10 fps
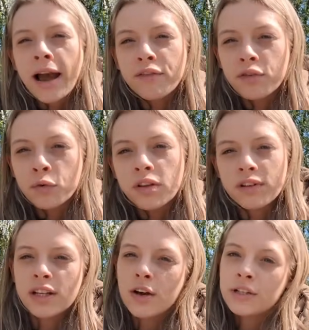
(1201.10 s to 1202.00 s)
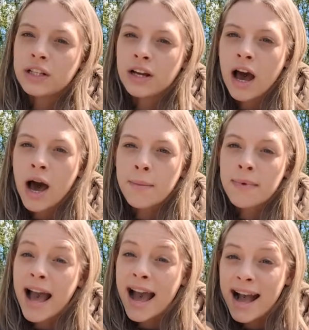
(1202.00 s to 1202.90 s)
out for all the videos to come,
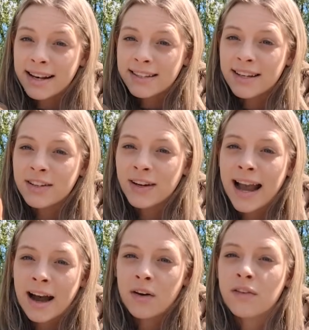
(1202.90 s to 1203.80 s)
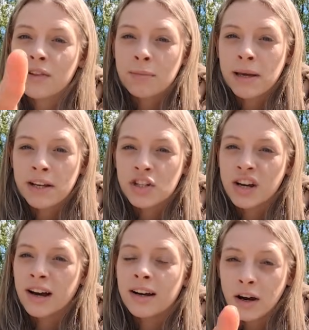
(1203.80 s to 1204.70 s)
and look out for the
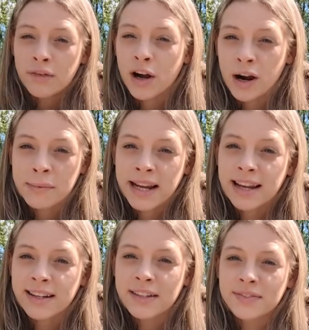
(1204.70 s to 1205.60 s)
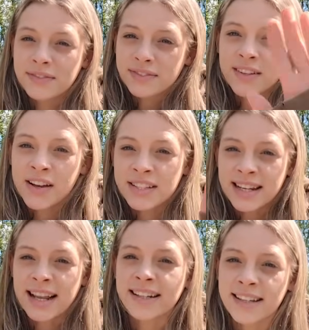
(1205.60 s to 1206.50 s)
picture of Herbie. I'll see
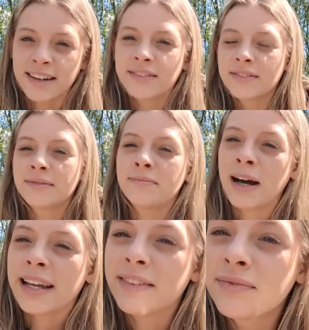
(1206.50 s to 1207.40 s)
you later. Bye.